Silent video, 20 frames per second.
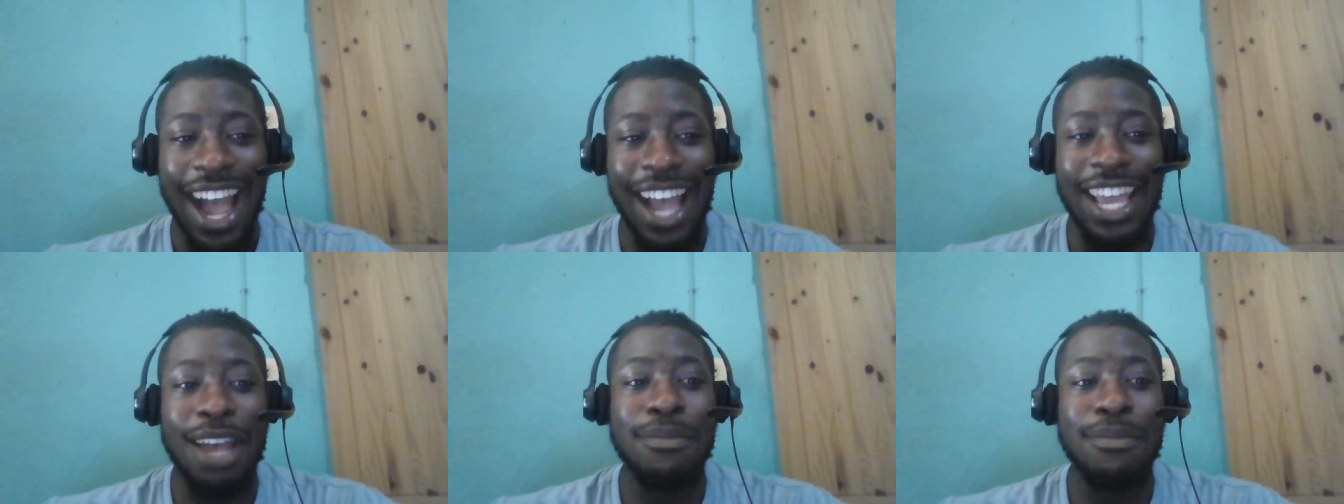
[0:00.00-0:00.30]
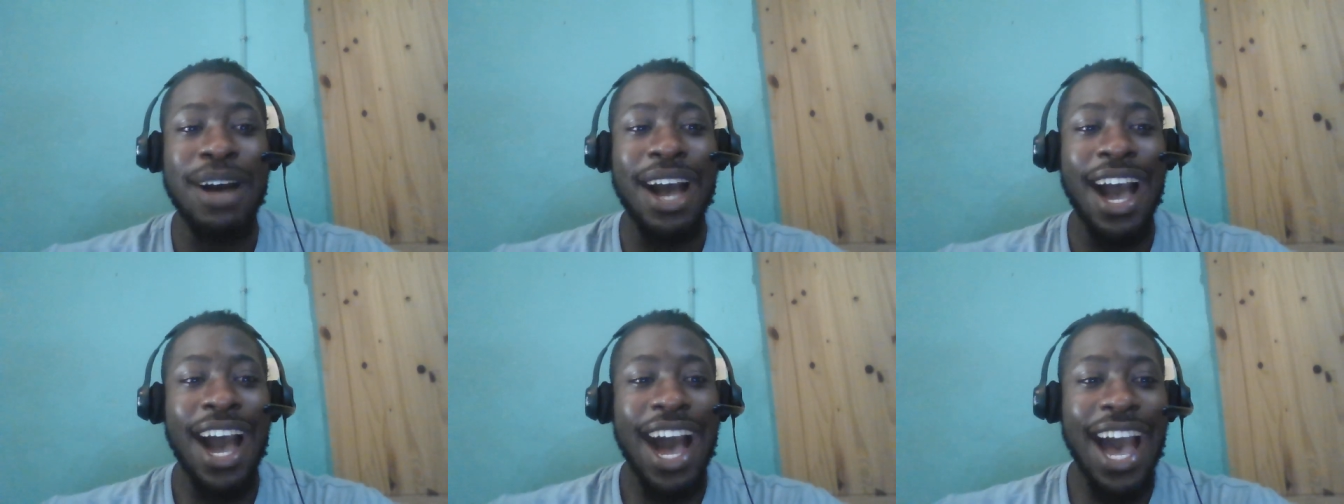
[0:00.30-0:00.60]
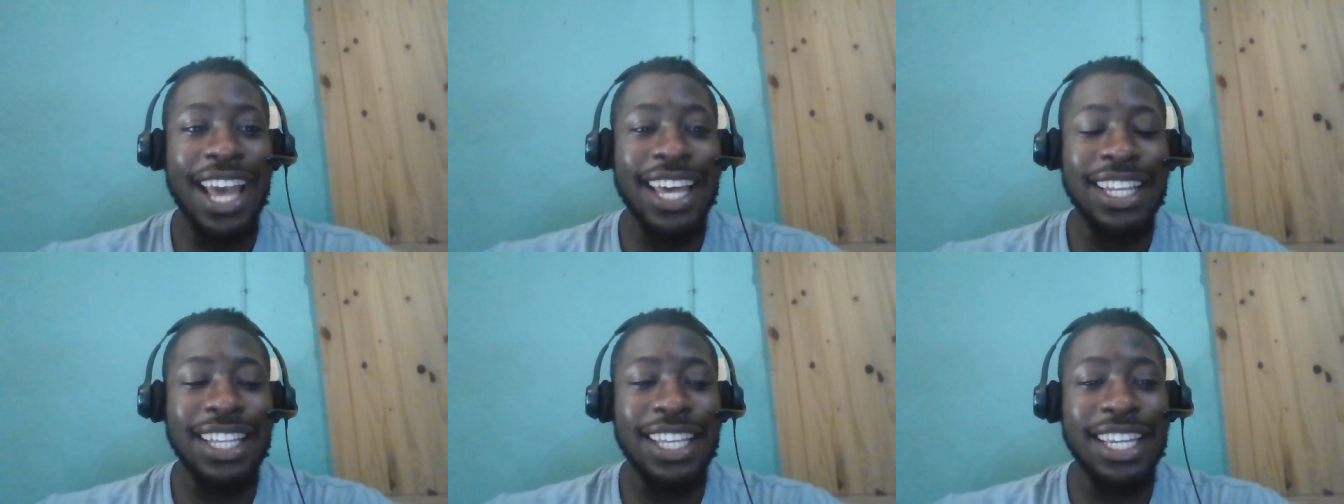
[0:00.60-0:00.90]
I am a
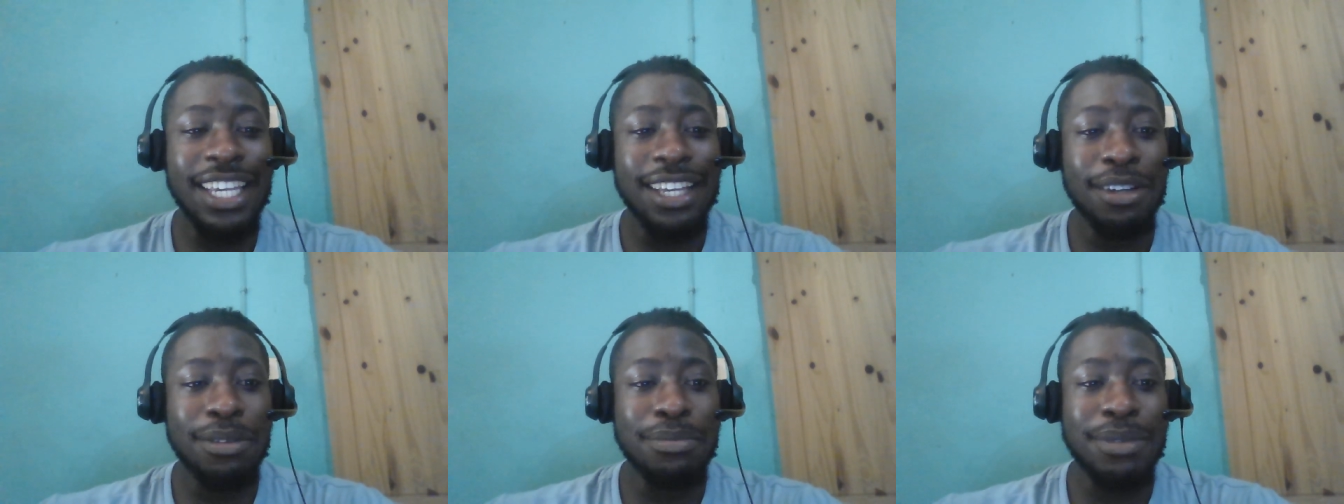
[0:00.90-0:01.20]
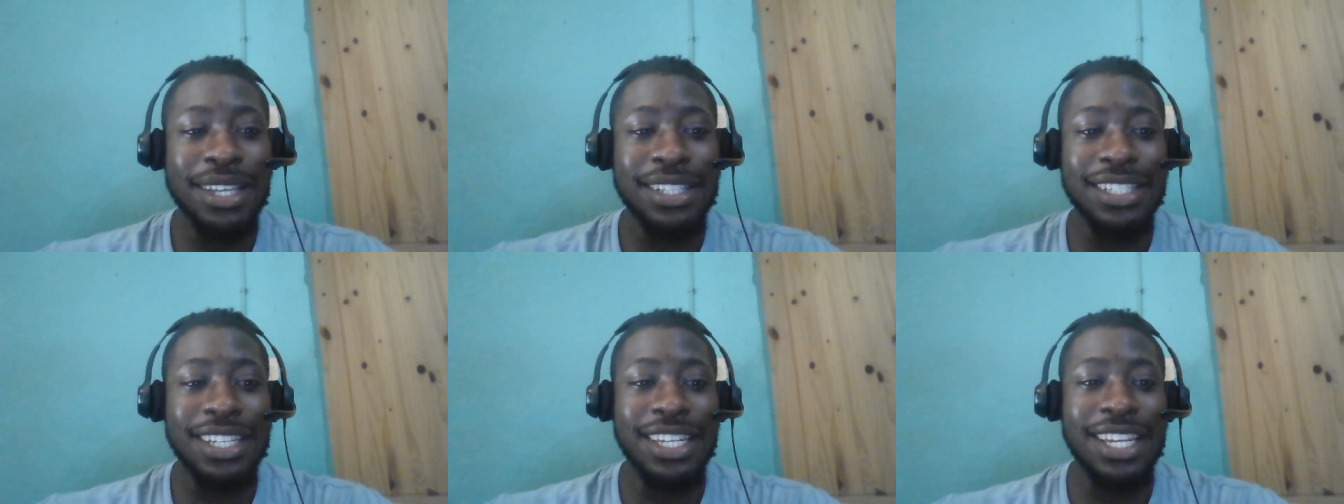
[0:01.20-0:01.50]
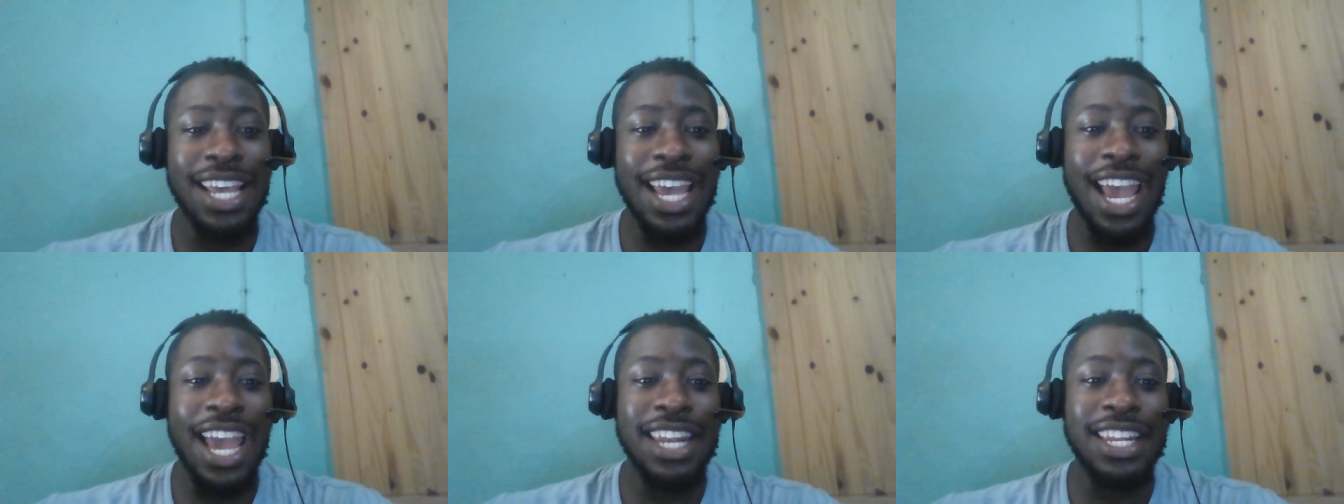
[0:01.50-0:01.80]
highly
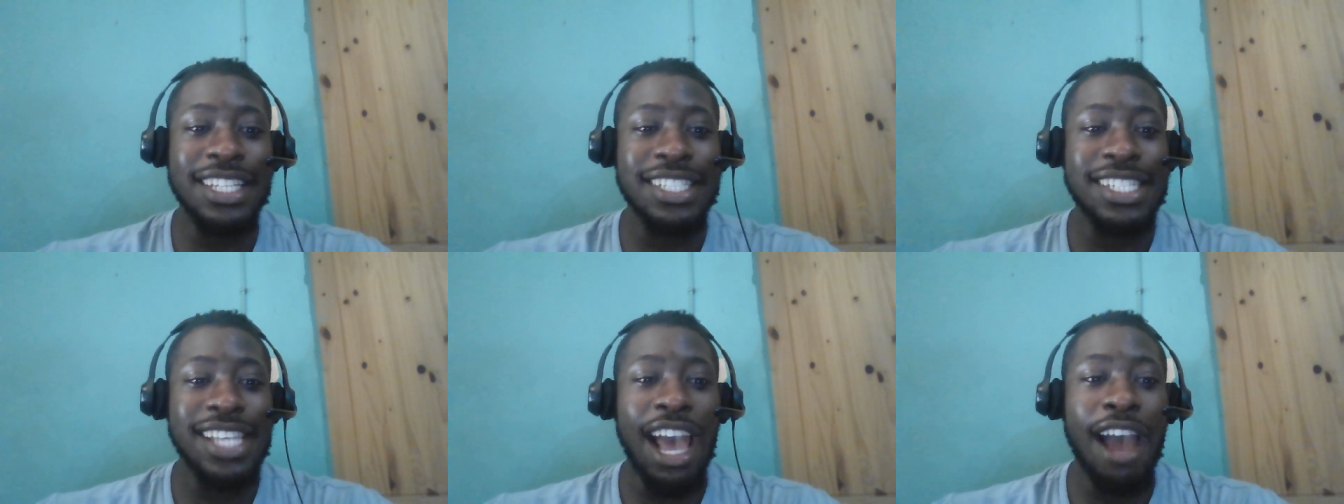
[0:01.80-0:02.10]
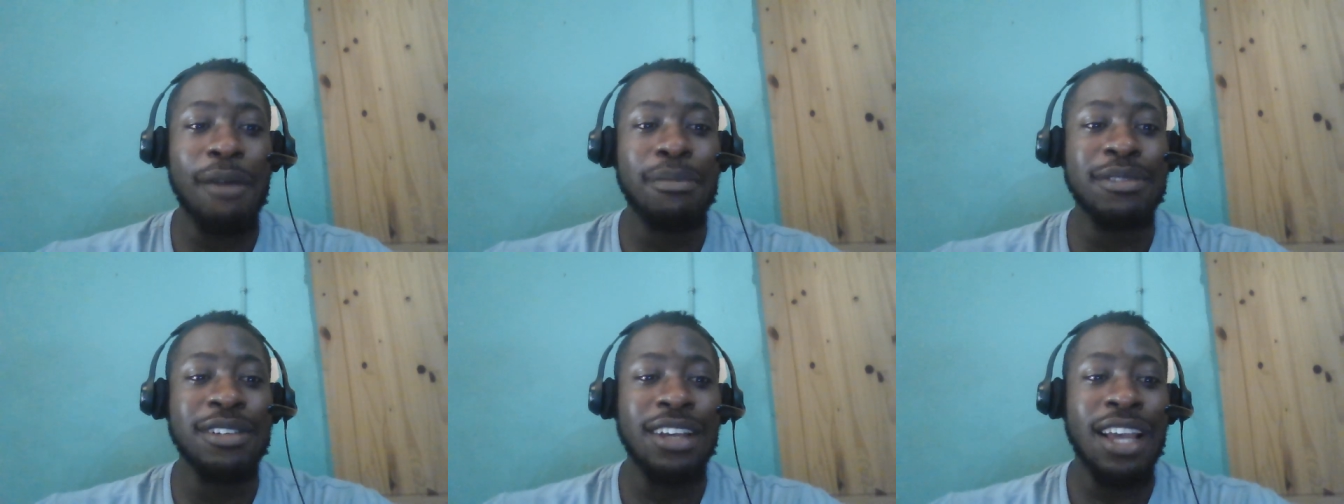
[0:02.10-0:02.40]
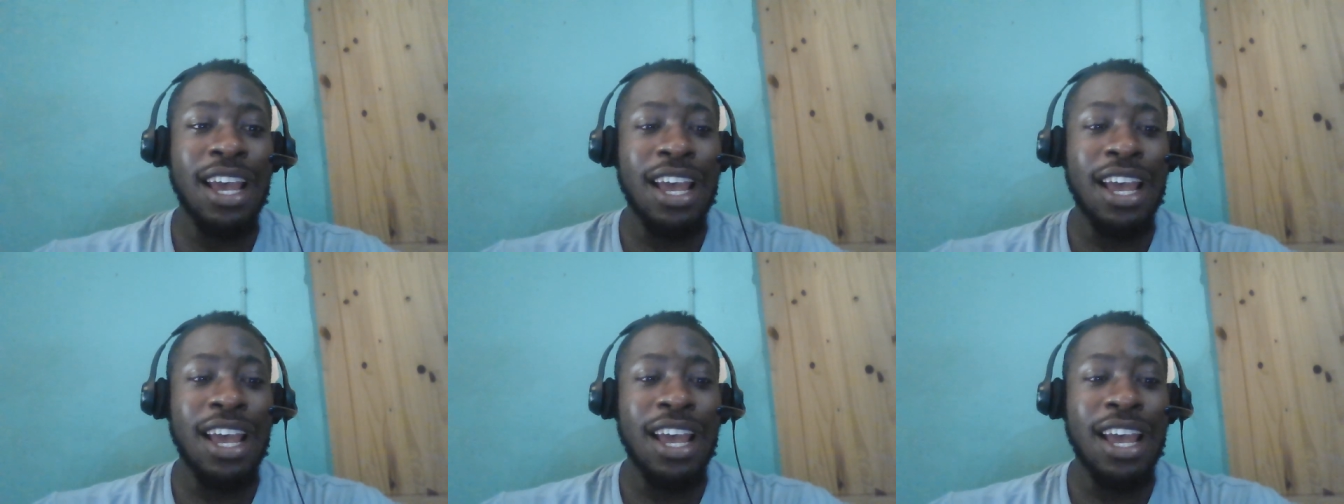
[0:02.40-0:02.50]
committed and adapt